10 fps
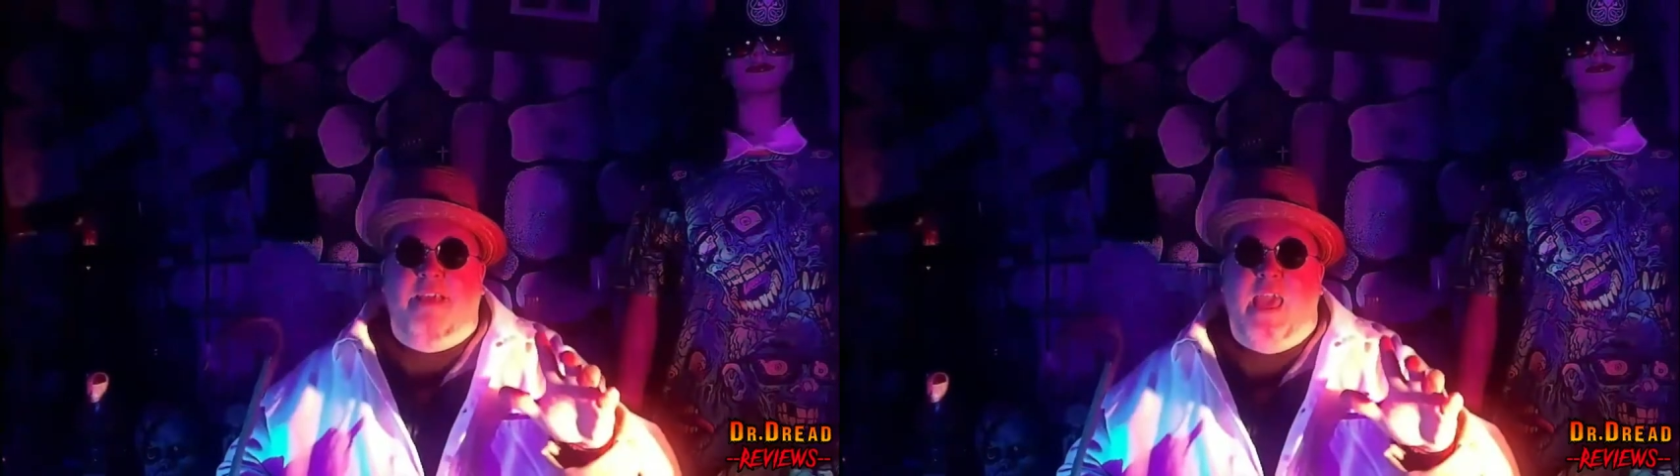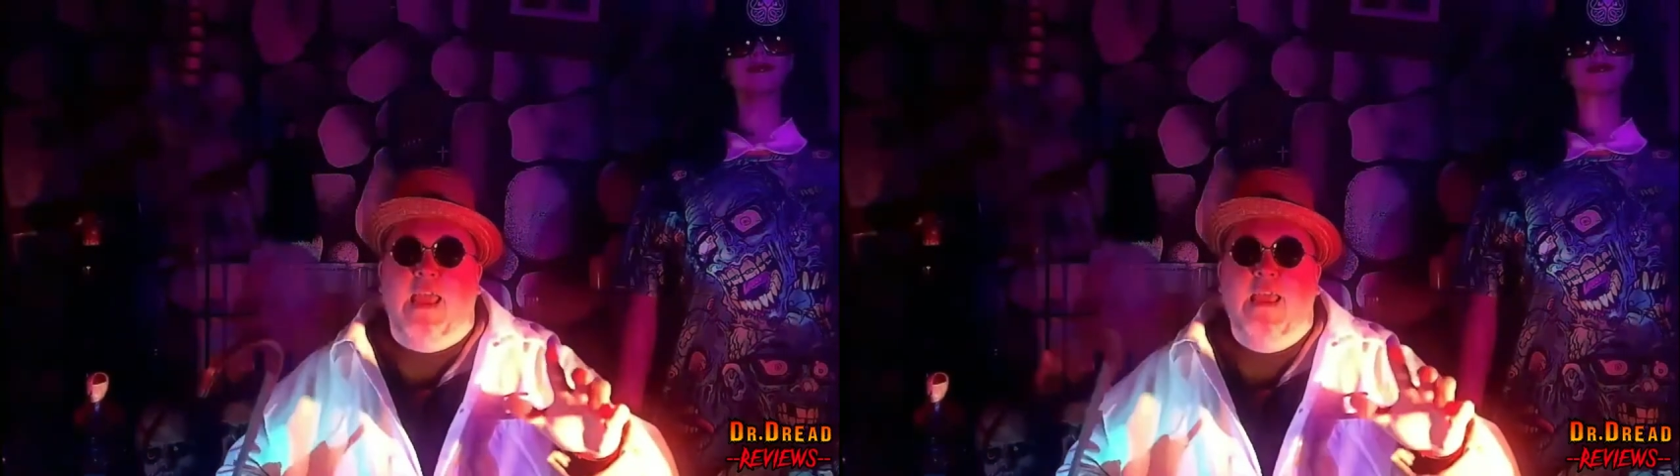
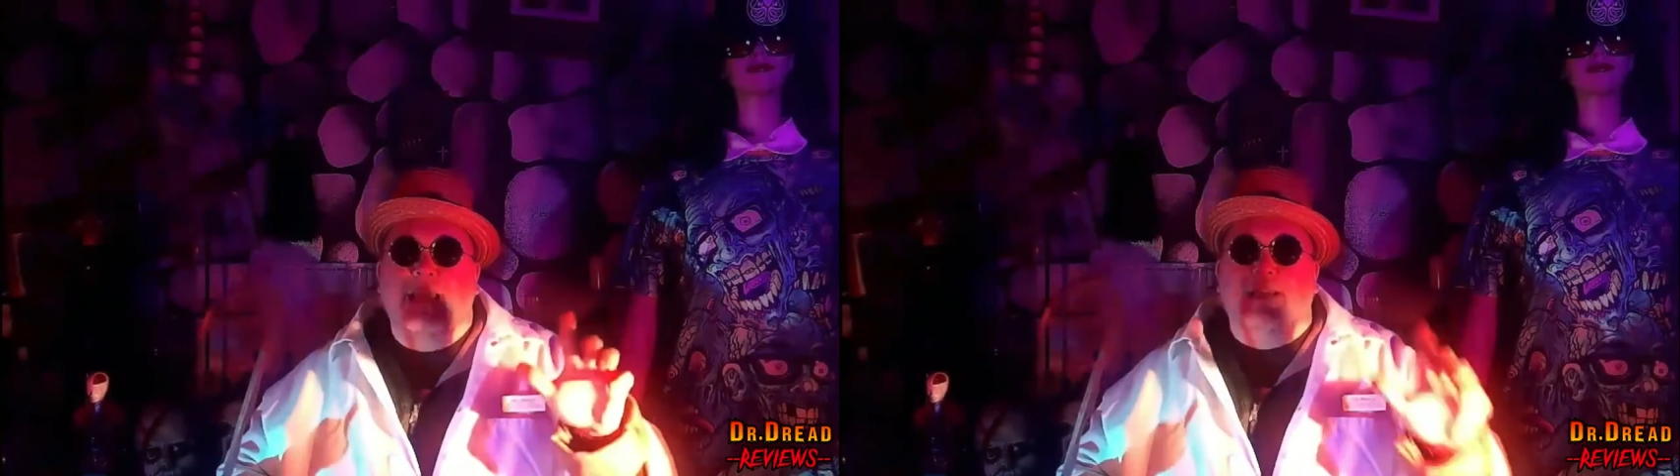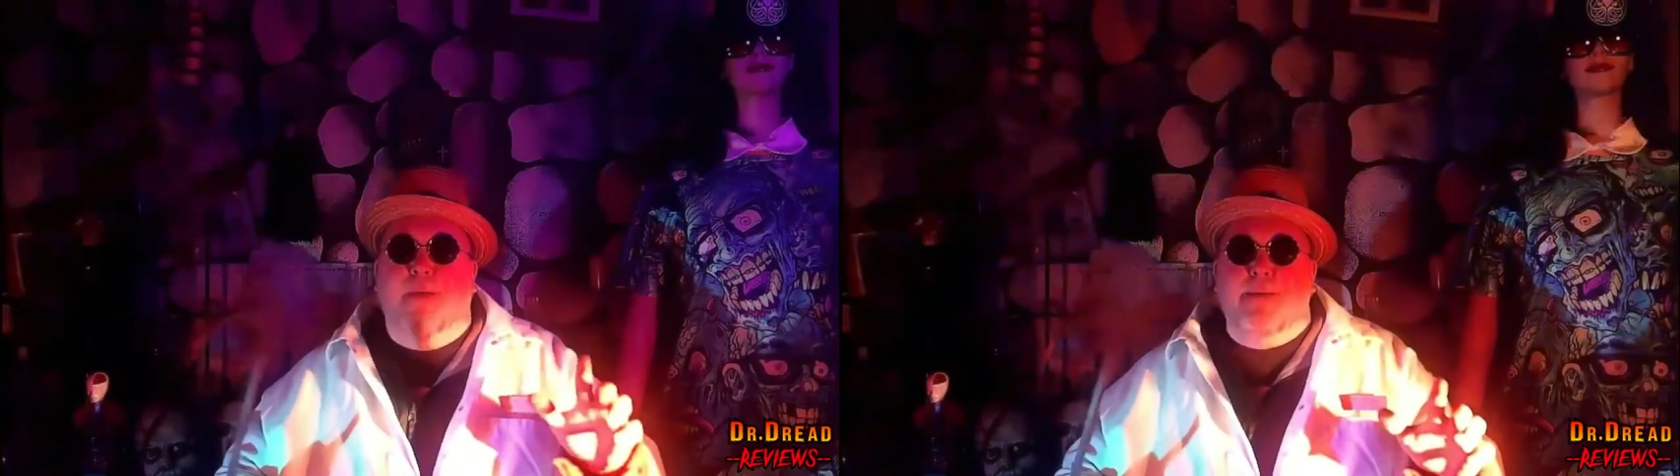Okay,
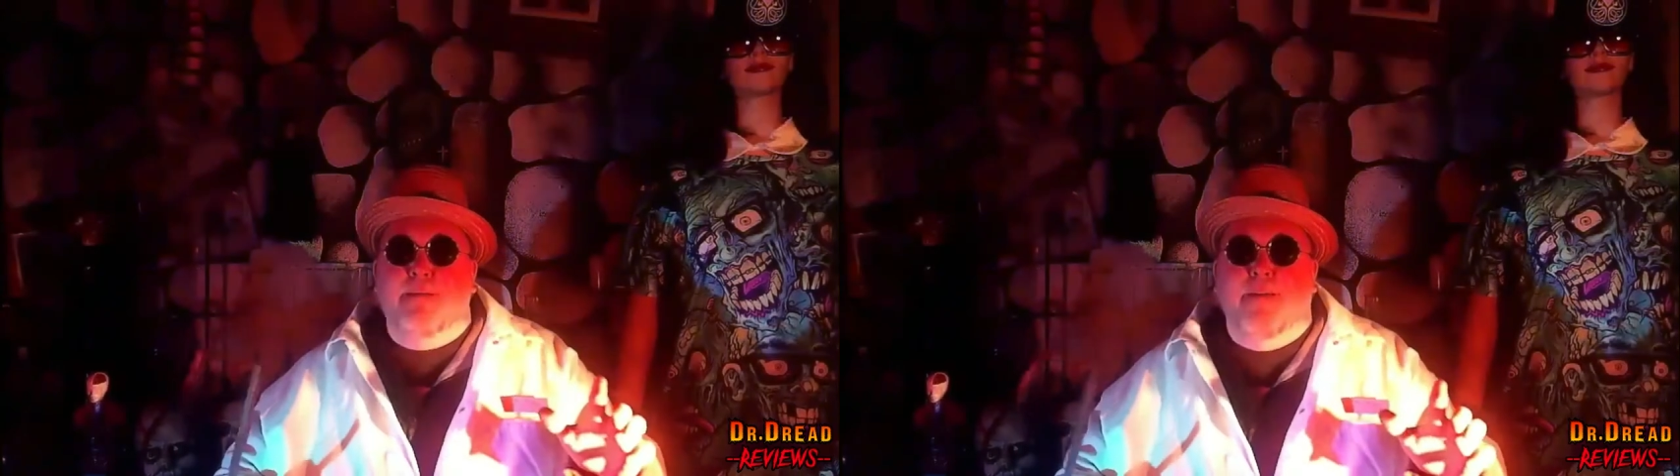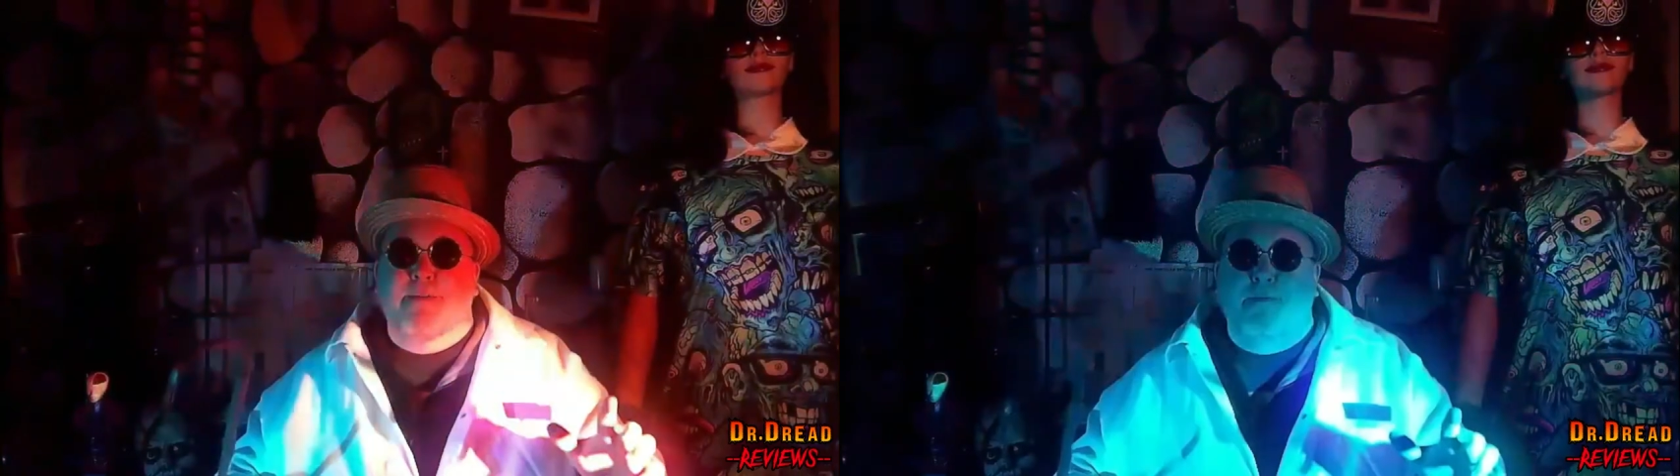it's played
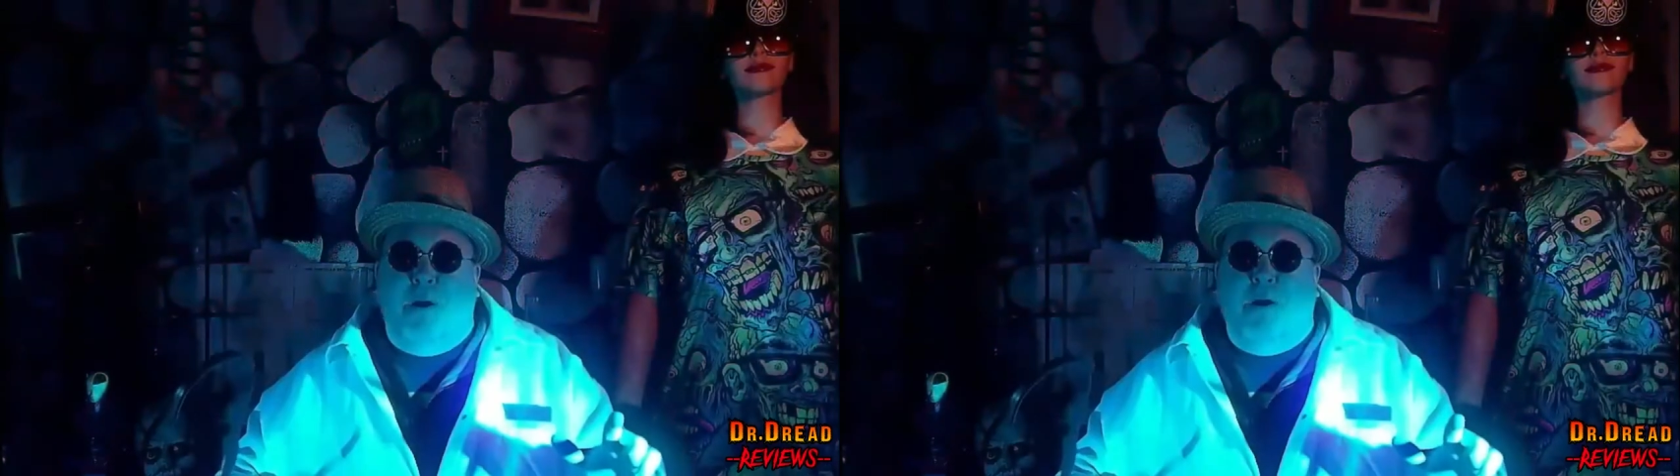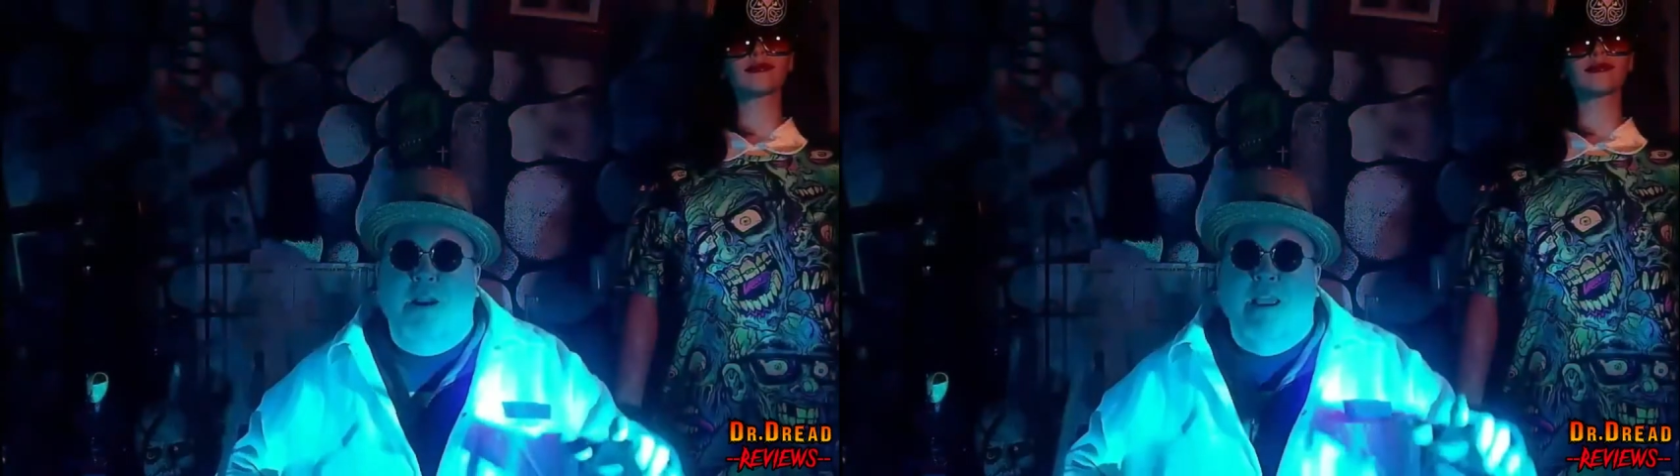by Raymond
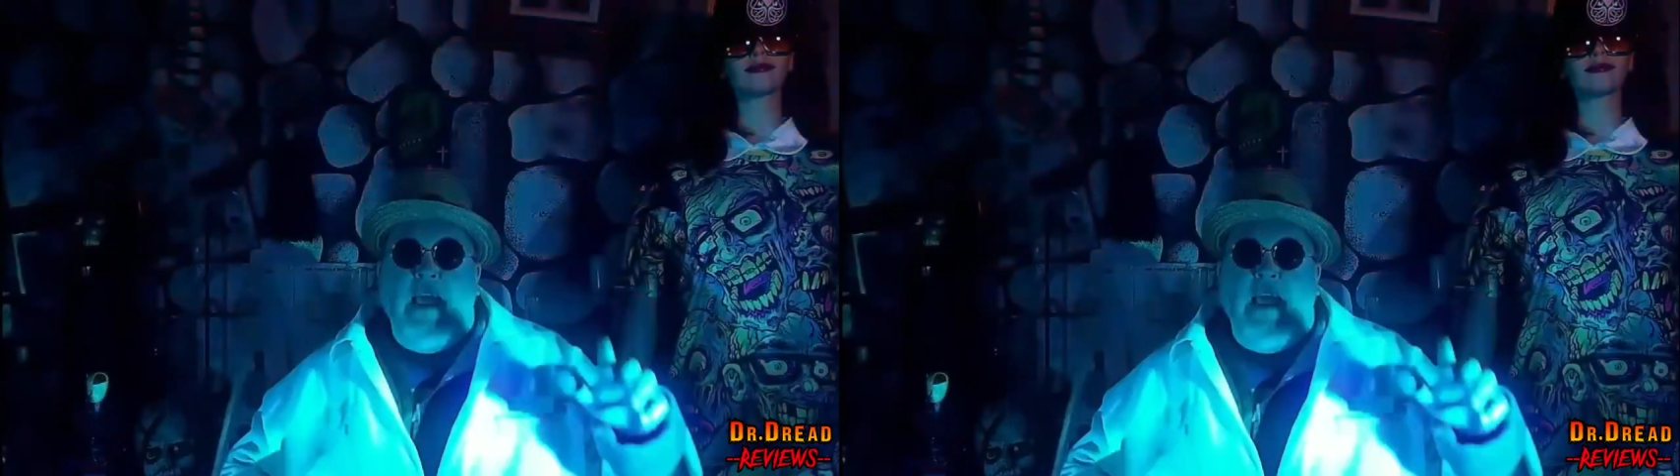Burr,